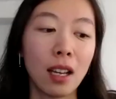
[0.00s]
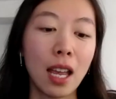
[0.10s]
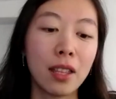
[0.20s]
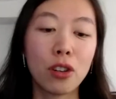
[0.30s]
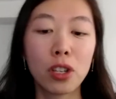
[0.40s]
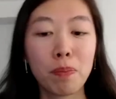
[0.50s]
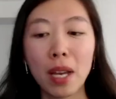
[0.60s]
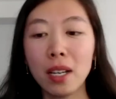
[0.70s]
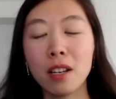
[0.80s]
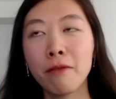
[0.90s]
and there's
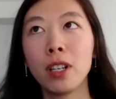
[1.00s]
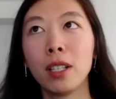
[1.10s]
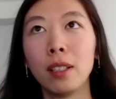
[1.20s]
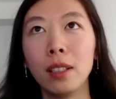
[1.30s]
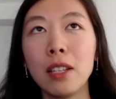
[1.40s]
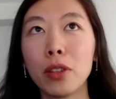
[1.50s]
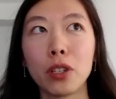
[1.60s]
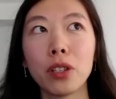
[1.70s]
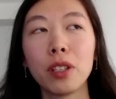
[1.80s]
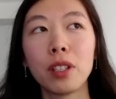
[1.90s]
many different
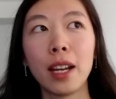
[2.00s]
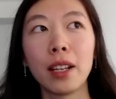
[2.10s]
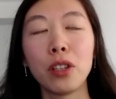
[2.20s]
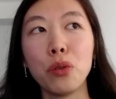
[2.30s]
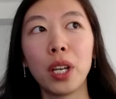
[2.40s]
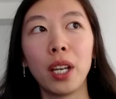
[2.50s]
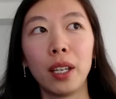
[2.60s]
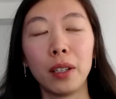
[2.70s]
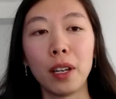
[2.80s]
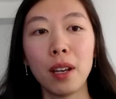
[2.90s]
levers that you
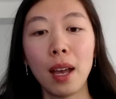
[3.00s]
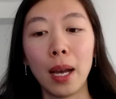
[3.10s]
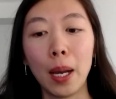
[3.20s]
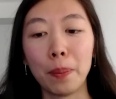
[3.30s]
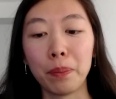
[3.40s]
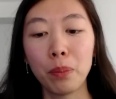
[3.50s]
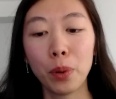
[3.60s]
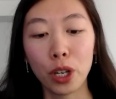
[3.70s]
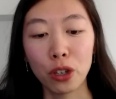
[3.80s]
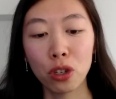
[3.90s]
can
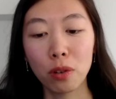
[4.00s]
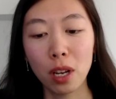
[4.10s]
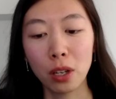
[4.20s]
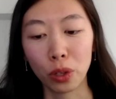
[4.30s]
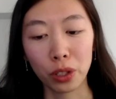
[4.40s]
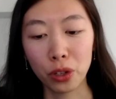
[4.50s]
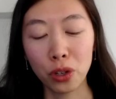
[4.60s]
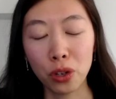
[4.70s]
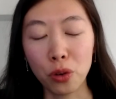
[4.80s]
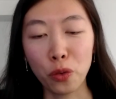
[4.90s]
push in order
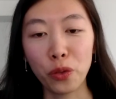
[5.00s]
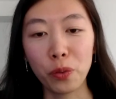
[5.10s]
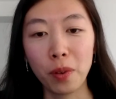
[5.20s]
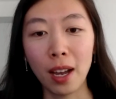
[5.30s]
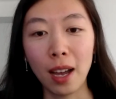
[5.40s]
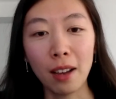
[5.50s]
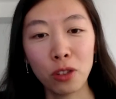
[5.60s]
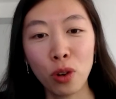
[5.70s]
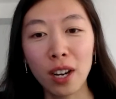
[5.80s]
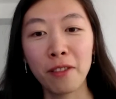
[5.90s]
to
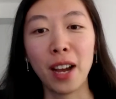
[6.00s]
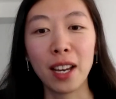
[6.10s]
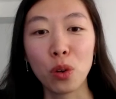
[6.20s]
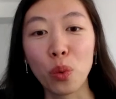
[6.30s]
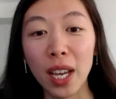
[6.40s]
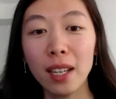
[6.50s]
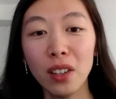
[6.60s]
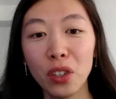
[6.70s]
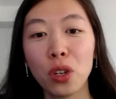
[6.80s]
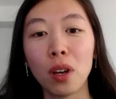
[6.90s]
try to find a way
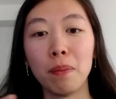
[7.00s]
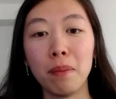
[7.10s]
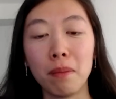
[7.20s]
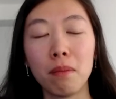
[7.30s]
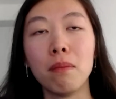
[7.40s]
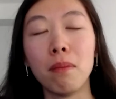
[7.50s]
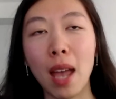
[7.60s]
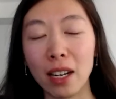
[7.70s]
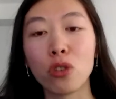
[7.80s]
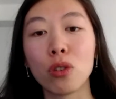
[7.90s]
to
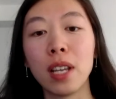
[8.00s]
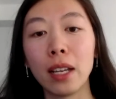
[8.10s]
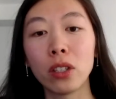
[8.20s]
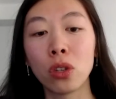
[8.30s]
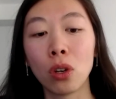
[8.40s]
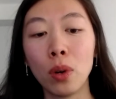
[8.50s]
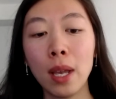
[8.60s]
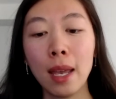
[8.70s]
manage your debt. So